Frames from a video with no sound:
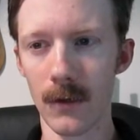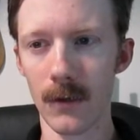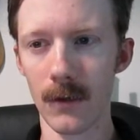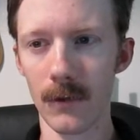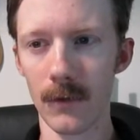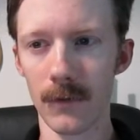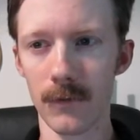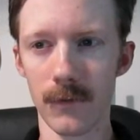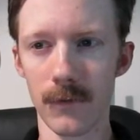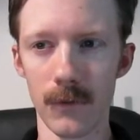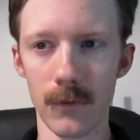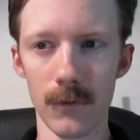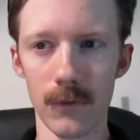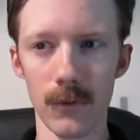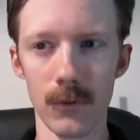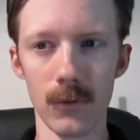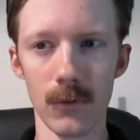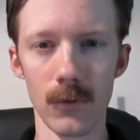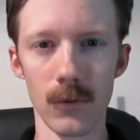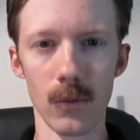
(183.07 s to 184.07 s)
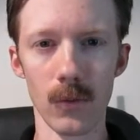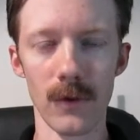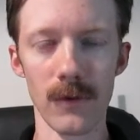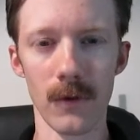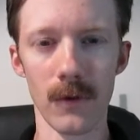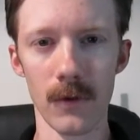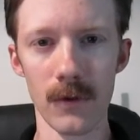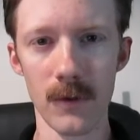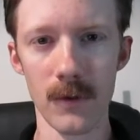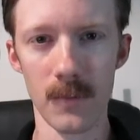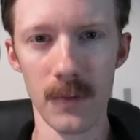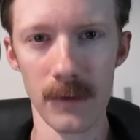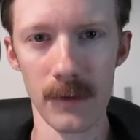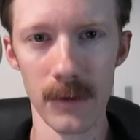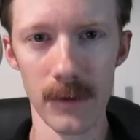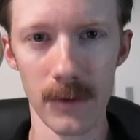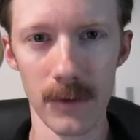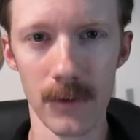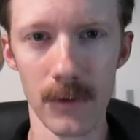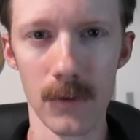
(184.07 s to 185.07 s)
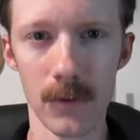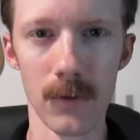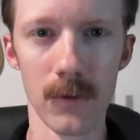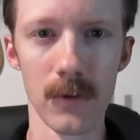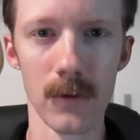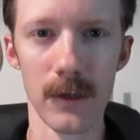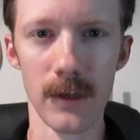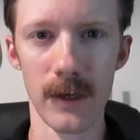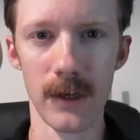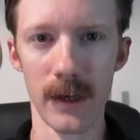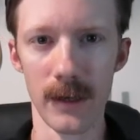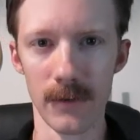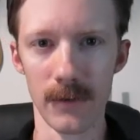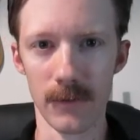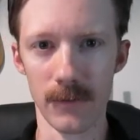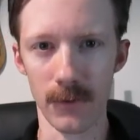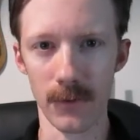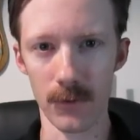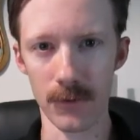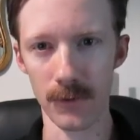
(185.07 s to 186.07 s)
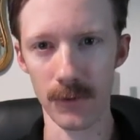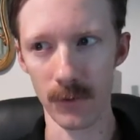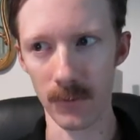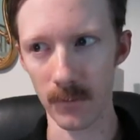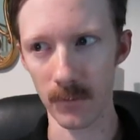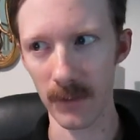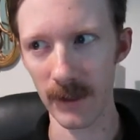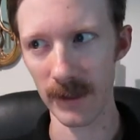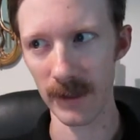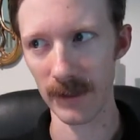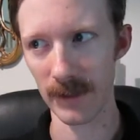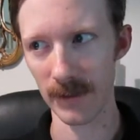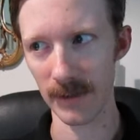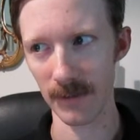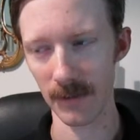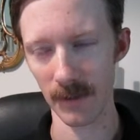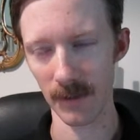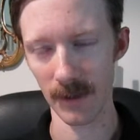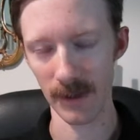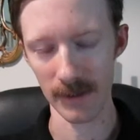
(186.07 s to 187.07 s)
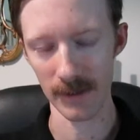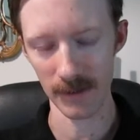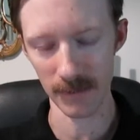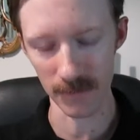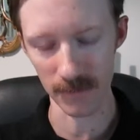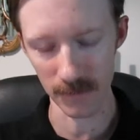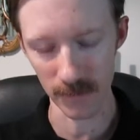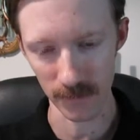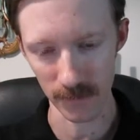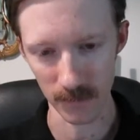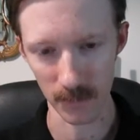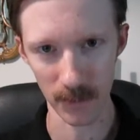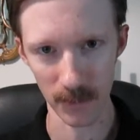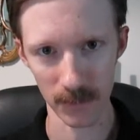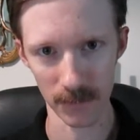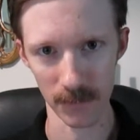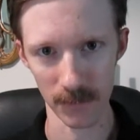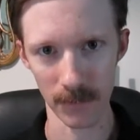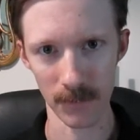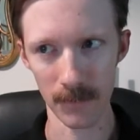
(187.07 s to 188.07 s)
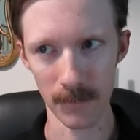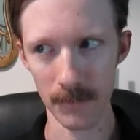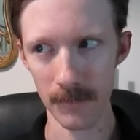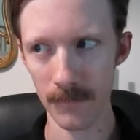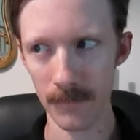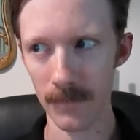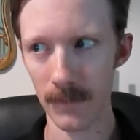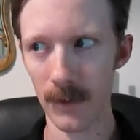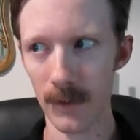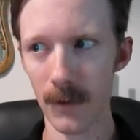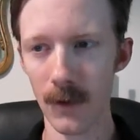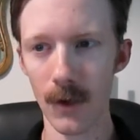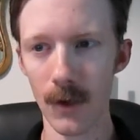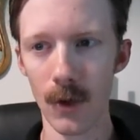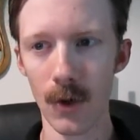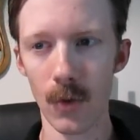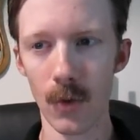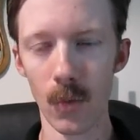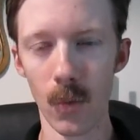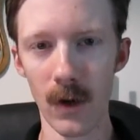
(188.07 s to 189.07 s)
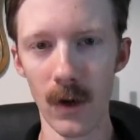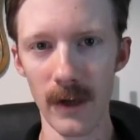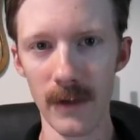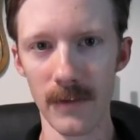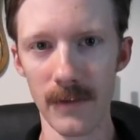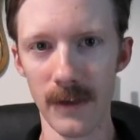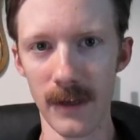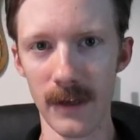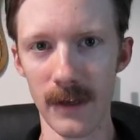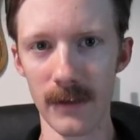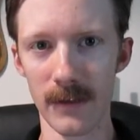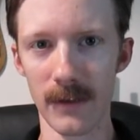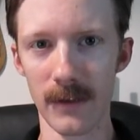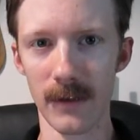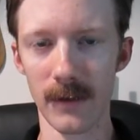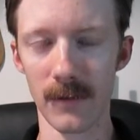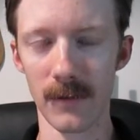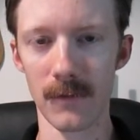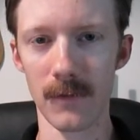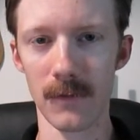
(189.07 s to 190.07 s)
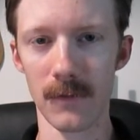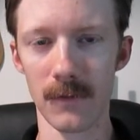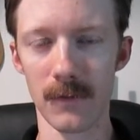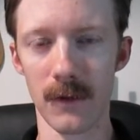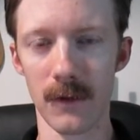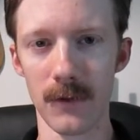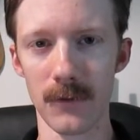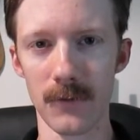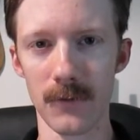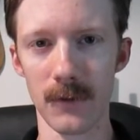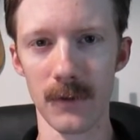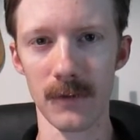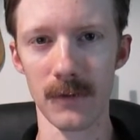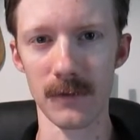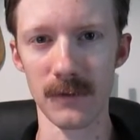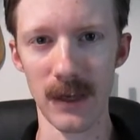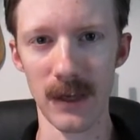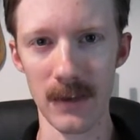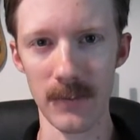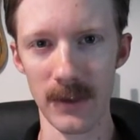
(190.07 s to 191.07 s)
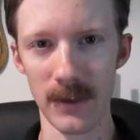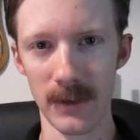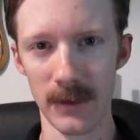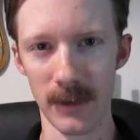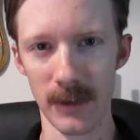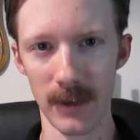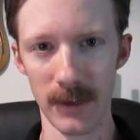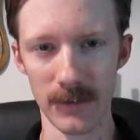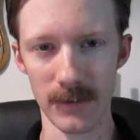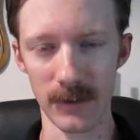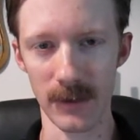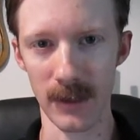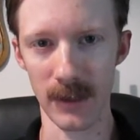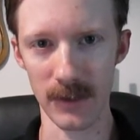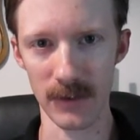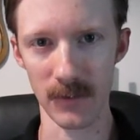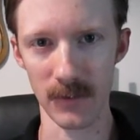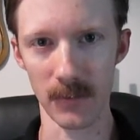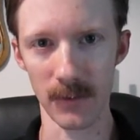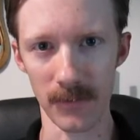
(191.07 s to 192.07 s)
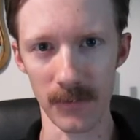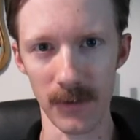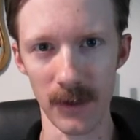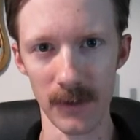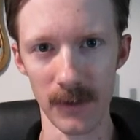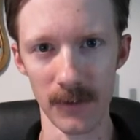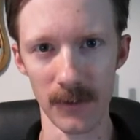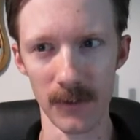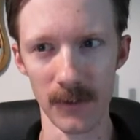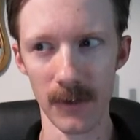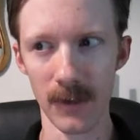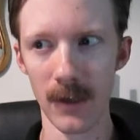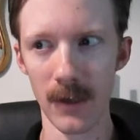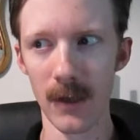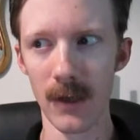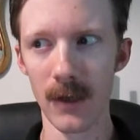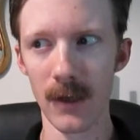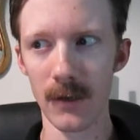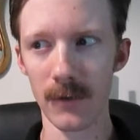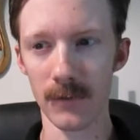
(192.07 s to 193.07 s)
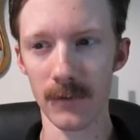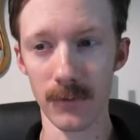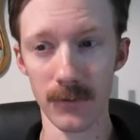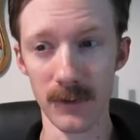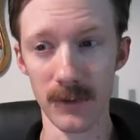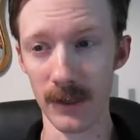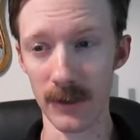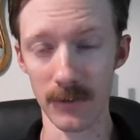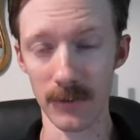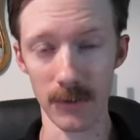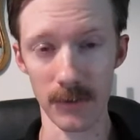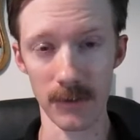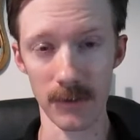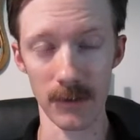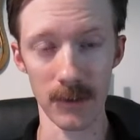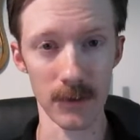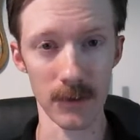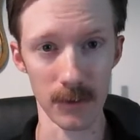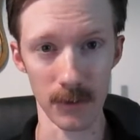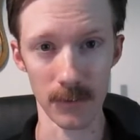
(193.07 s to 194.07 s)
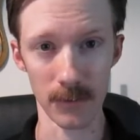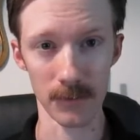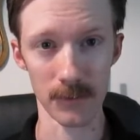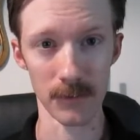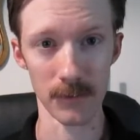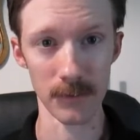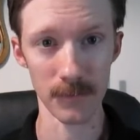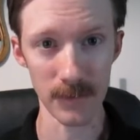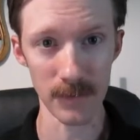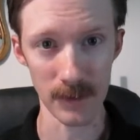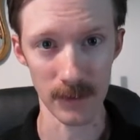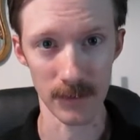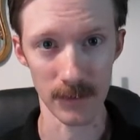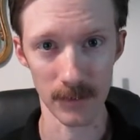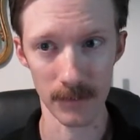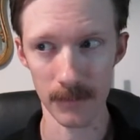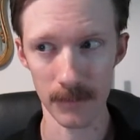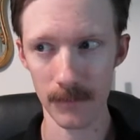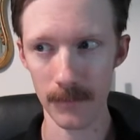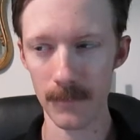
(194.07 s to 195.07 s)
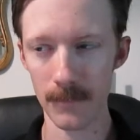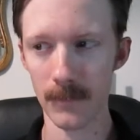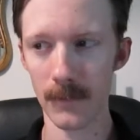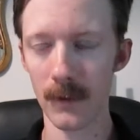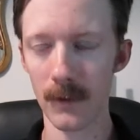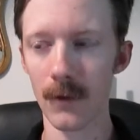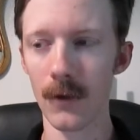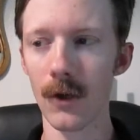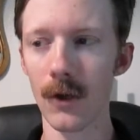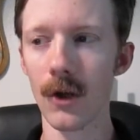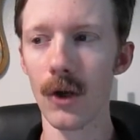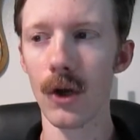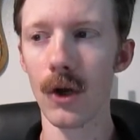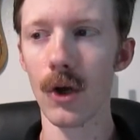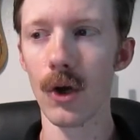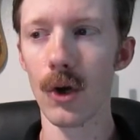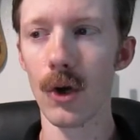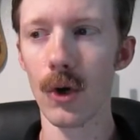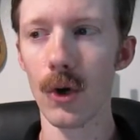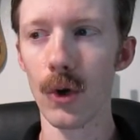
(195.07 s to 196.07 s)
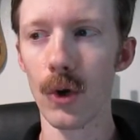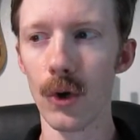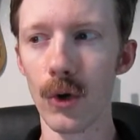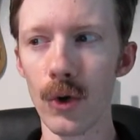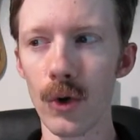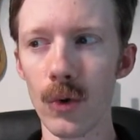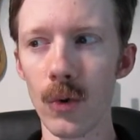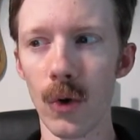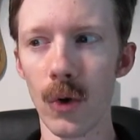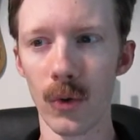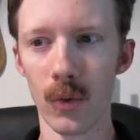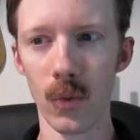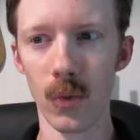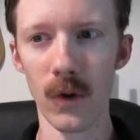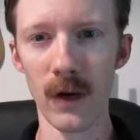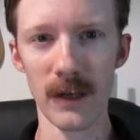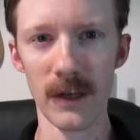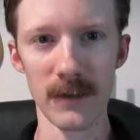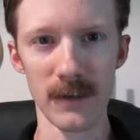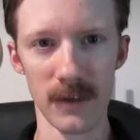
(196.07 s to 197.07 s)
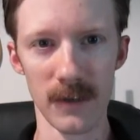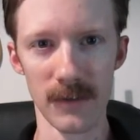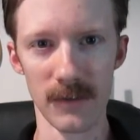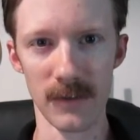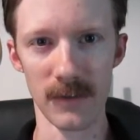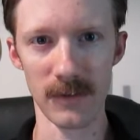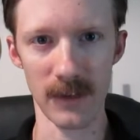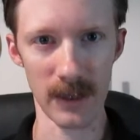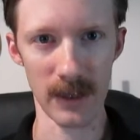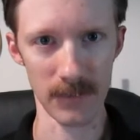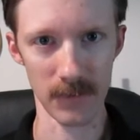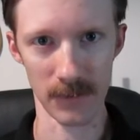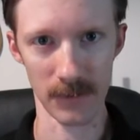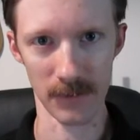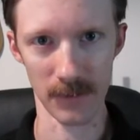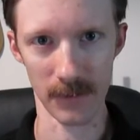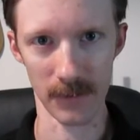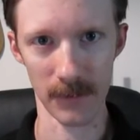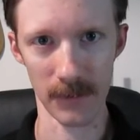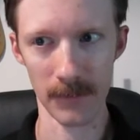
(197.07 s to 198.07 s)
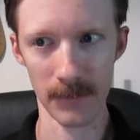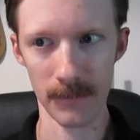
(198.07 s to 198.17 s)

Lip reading: So, with all the political and social might at its disposal, why then is this country's dominant education provider so dangerously close to defeat? Who or what is its adversary?